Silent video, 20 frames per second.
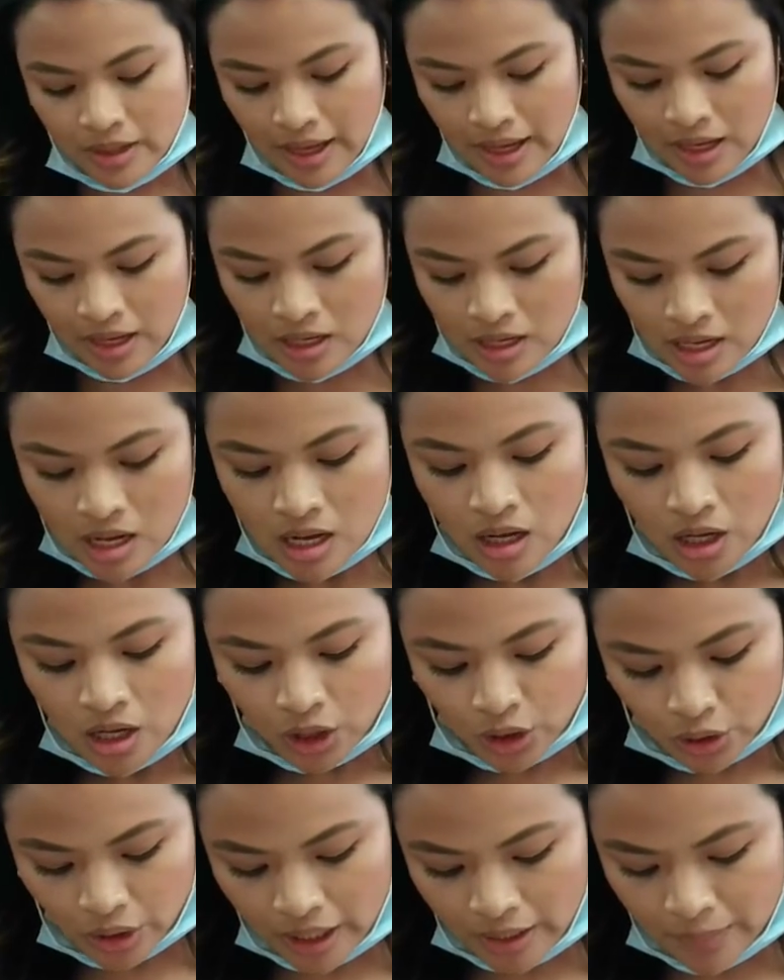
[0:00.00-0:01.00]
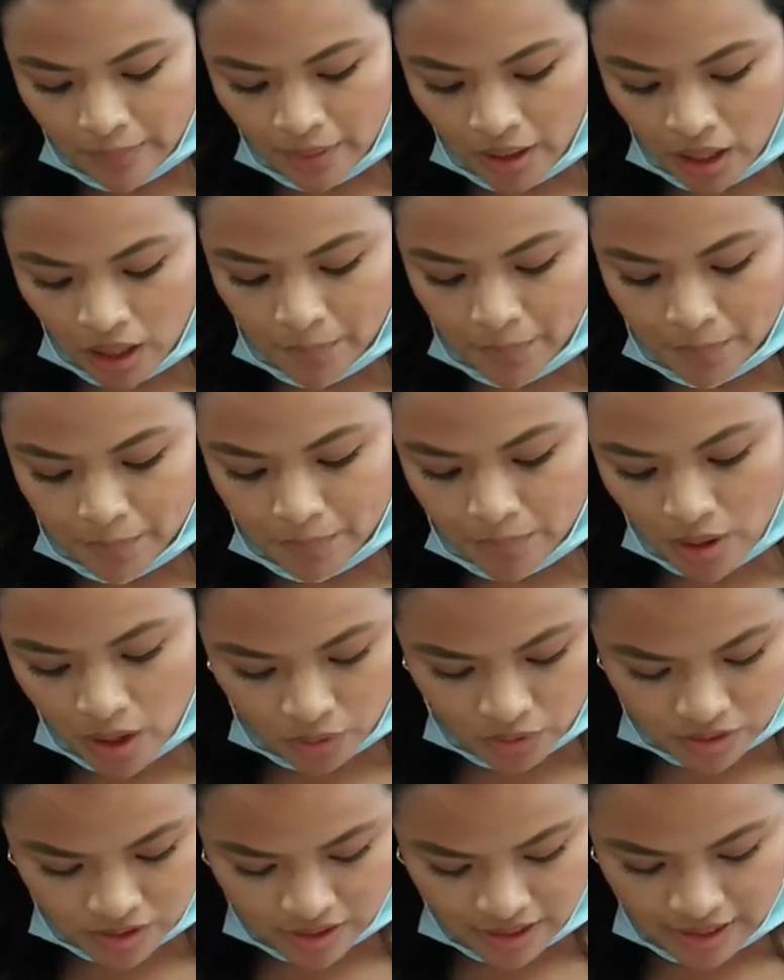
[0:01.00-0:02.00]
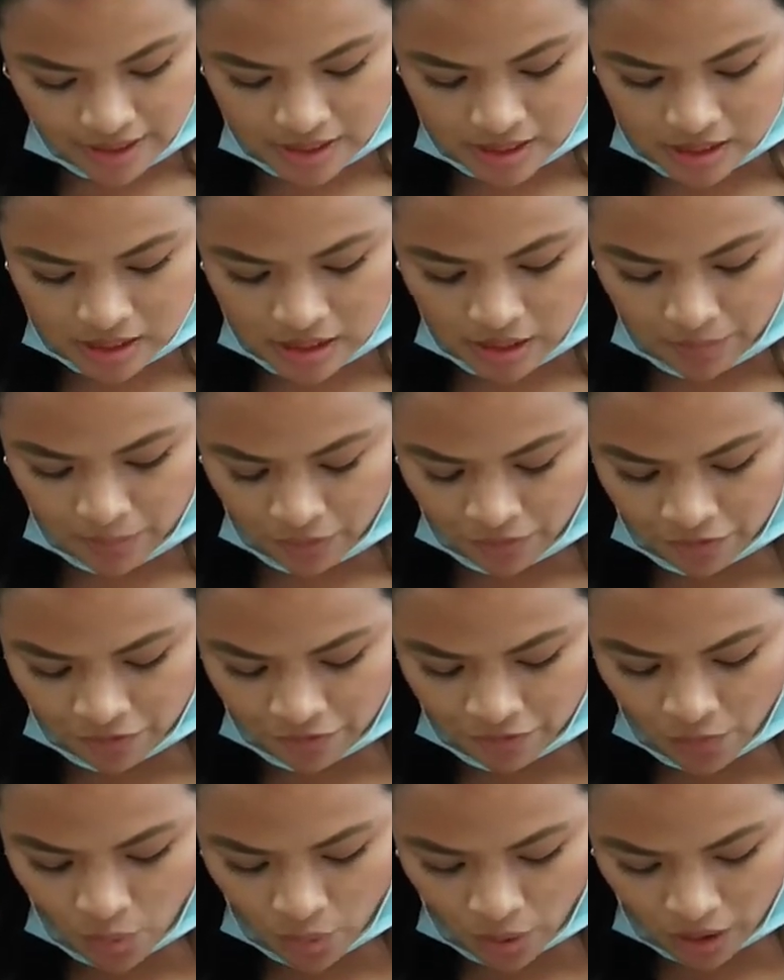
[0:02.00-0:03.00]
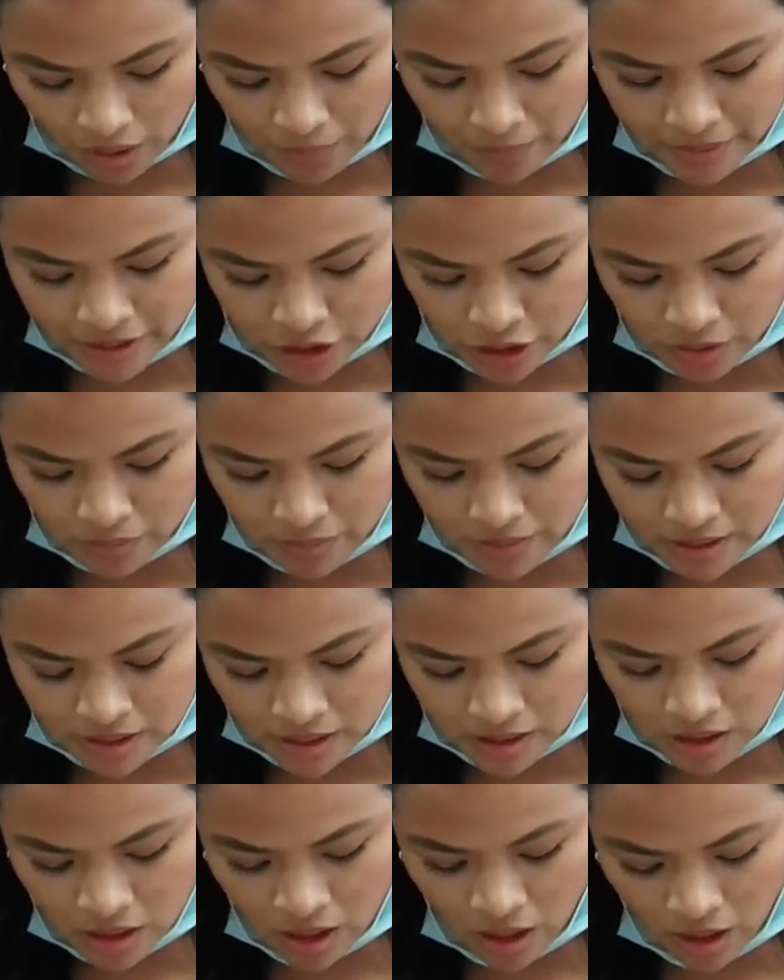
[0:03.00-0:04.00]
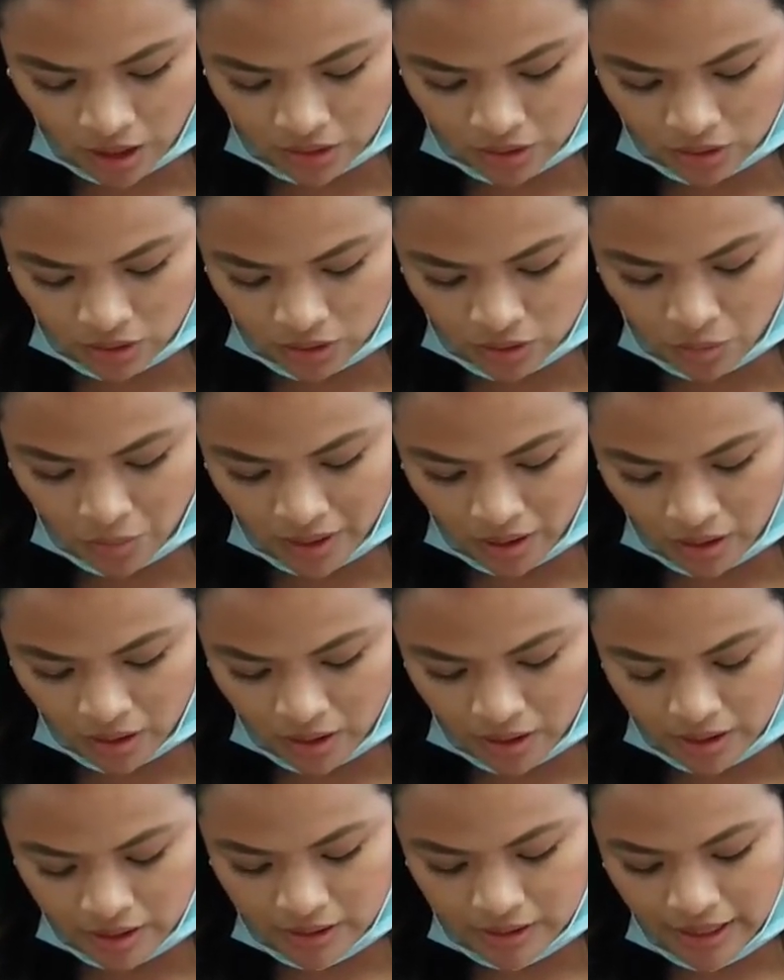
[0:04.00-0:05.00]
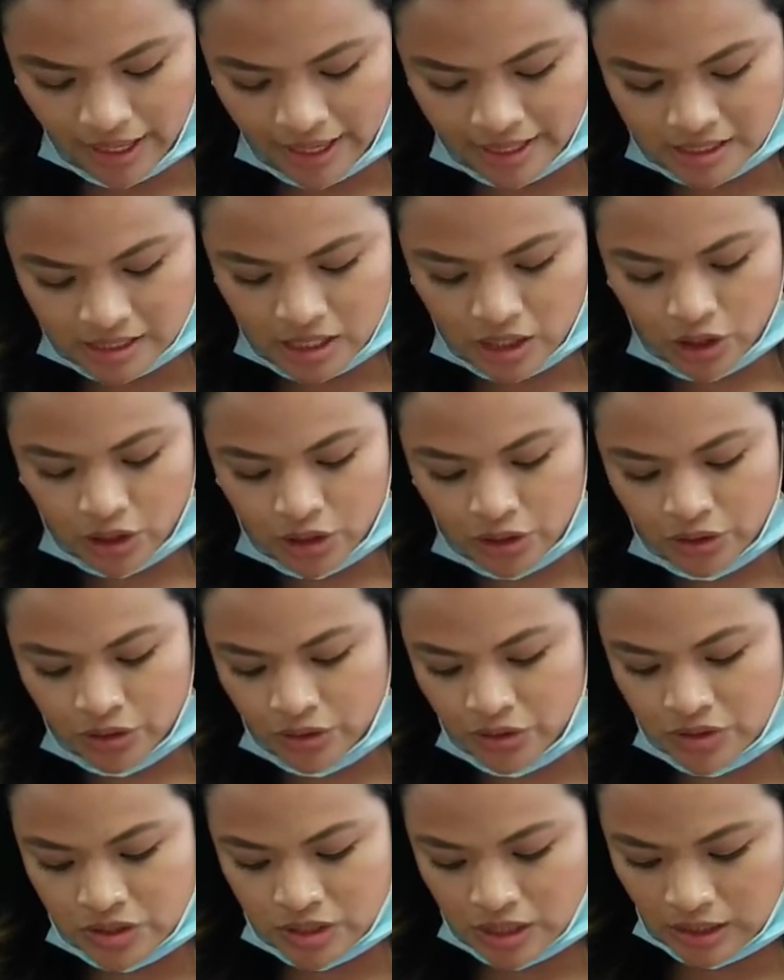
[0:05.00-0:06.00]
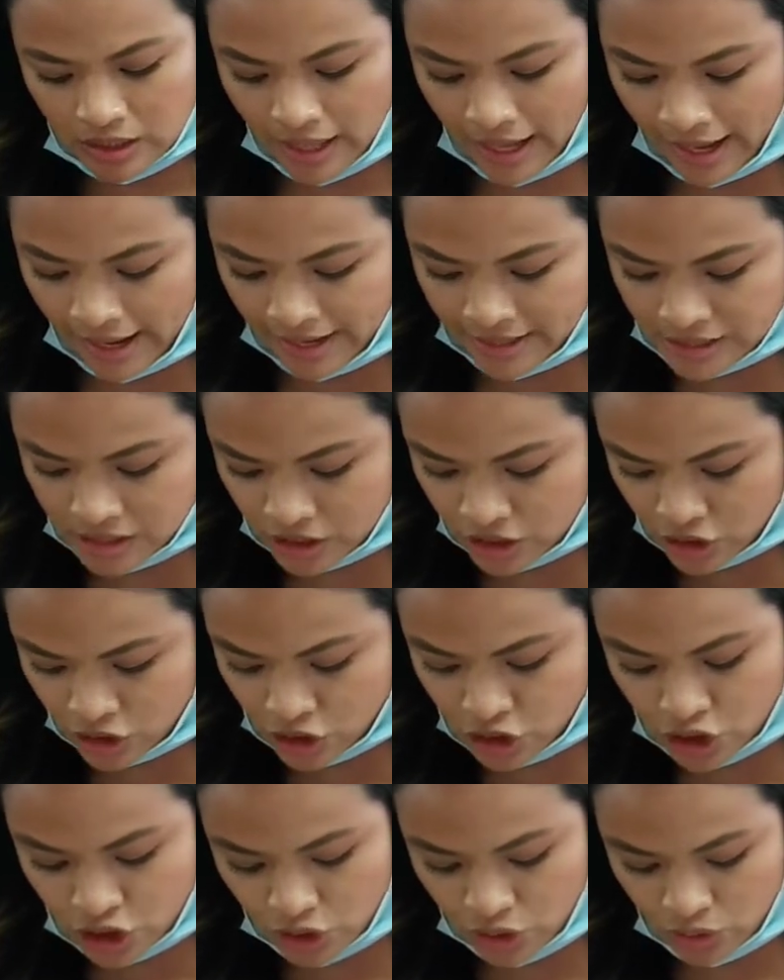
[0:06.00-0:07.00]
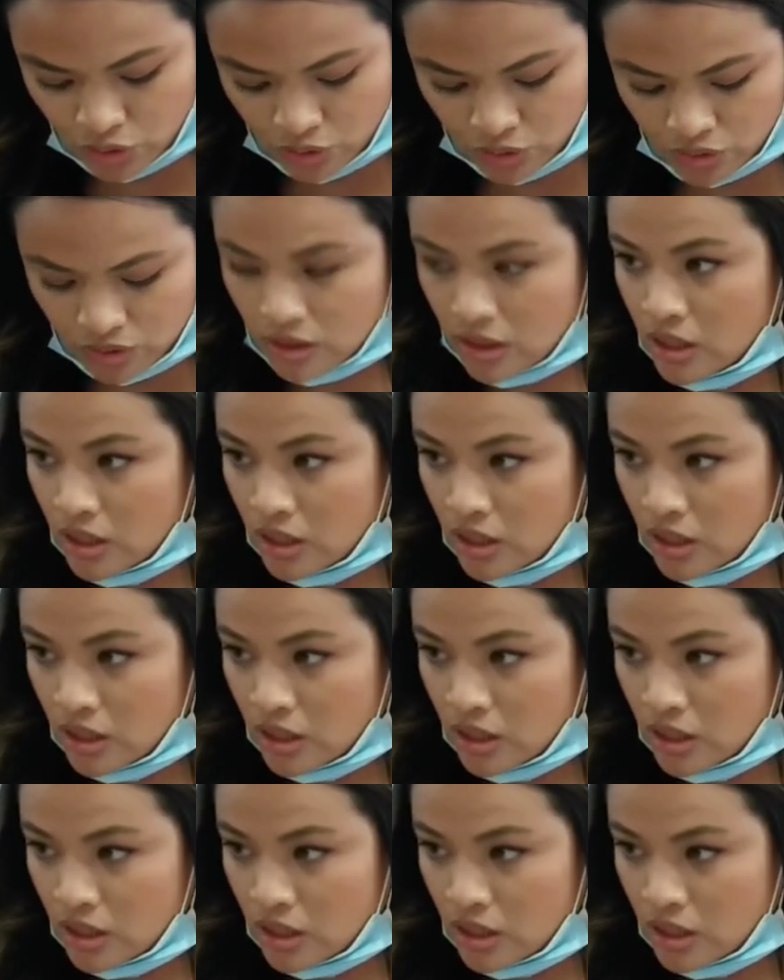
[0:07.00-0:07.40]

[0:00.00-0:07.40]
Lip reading: Okay, Grandma Moses. Number 4, Mr. and Mrs. Cottle went on an Alaskan cruise last June.